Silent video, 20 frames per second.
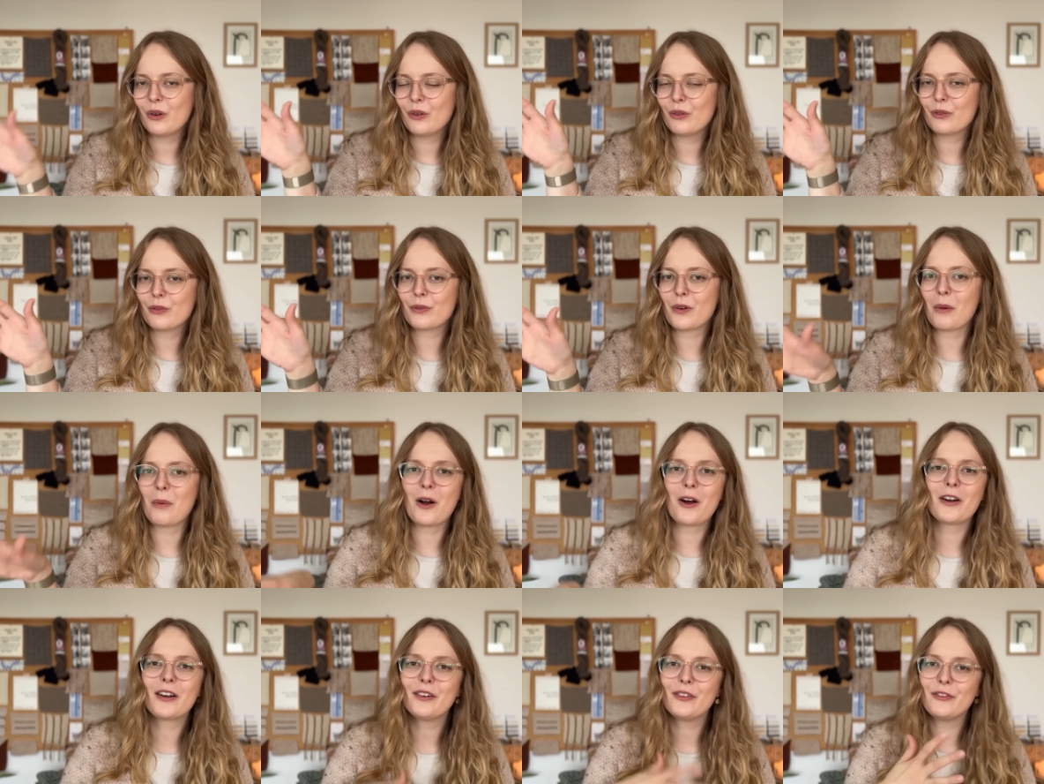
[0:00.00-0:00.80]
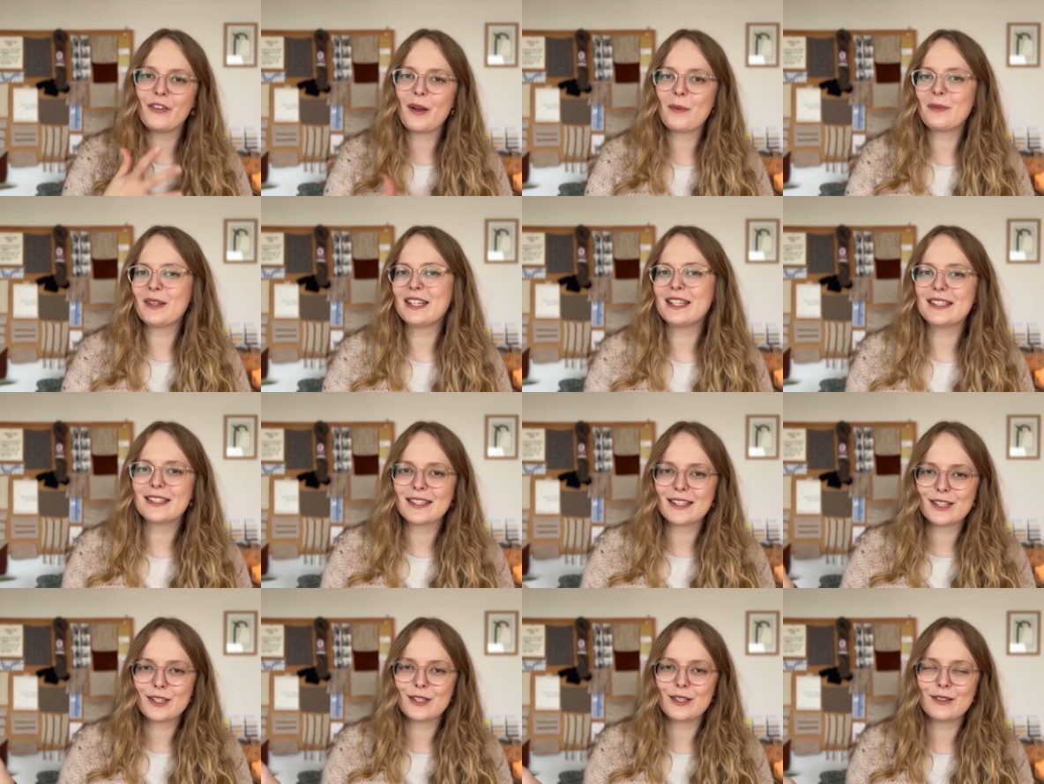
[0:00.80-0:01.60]
from our
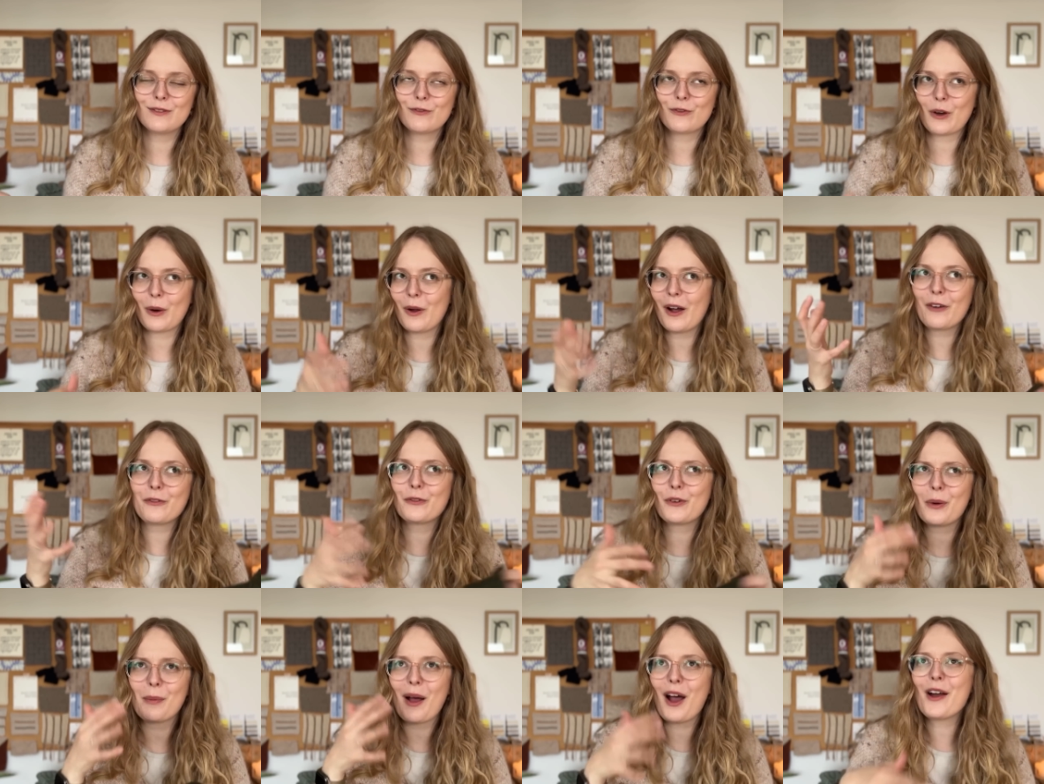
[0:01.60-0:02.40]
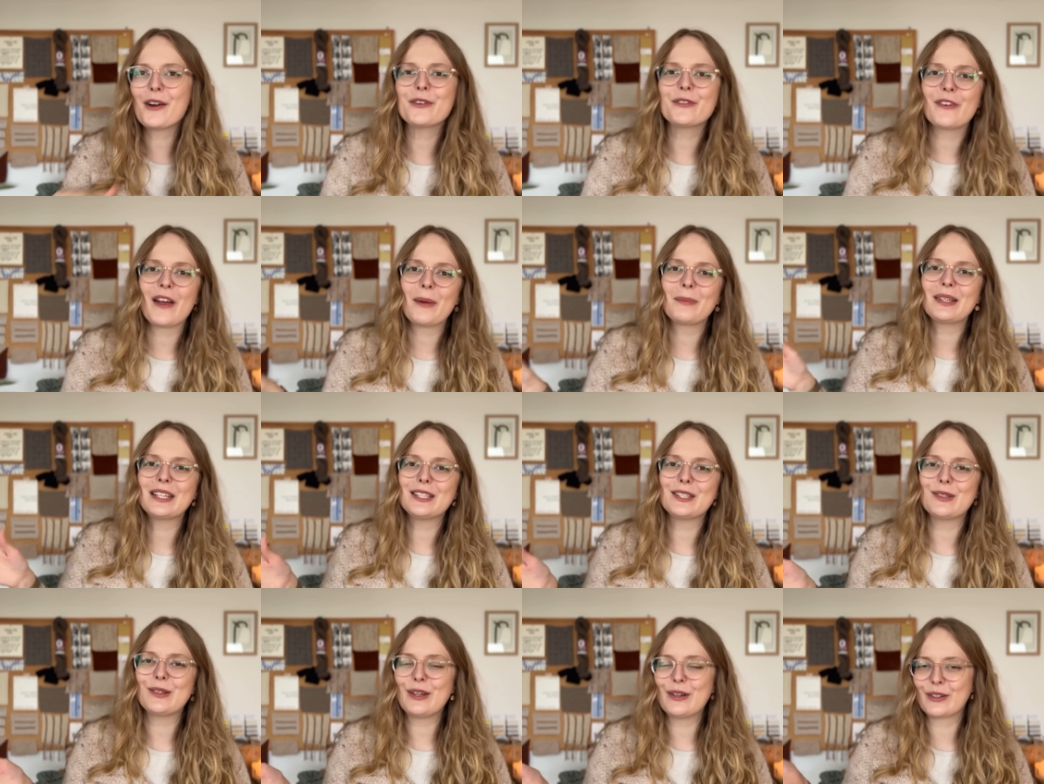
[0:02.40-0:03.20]
families, from our family
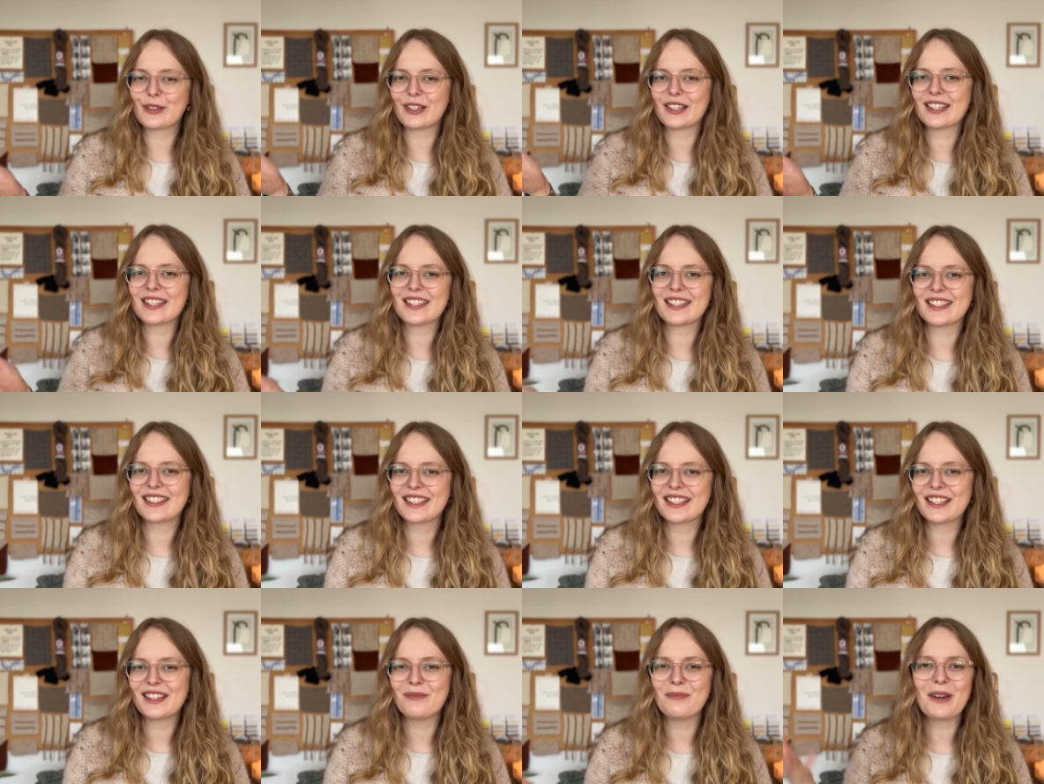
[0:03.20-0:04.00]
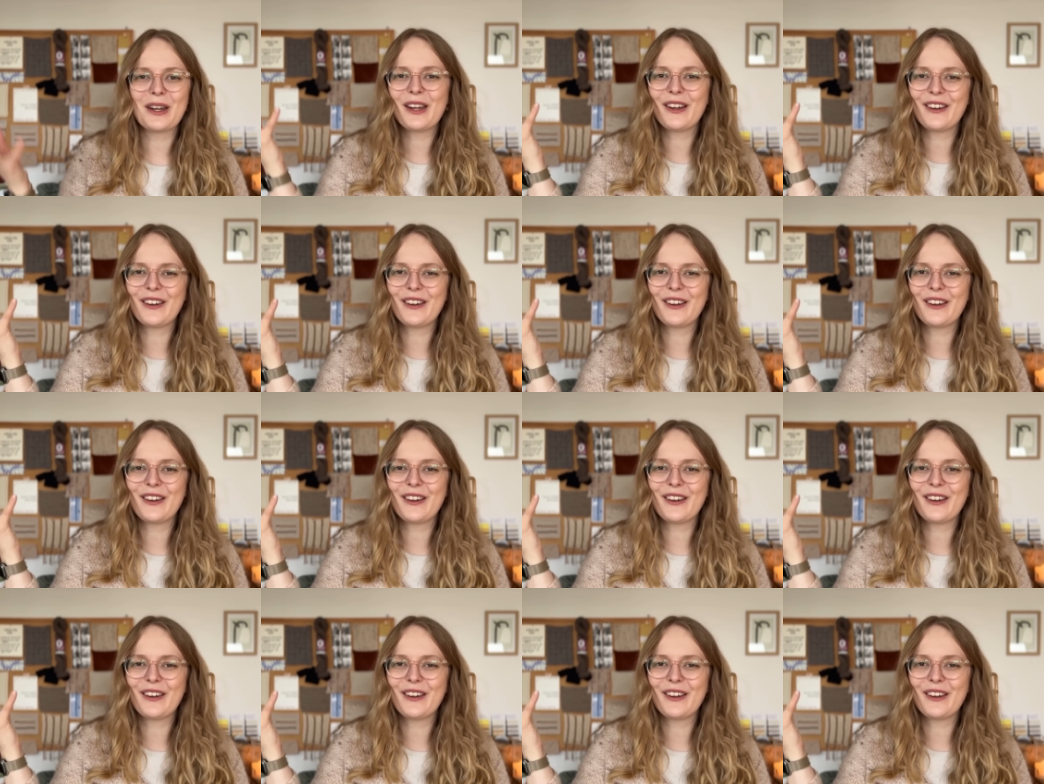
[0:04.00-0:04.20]
to yours, Merry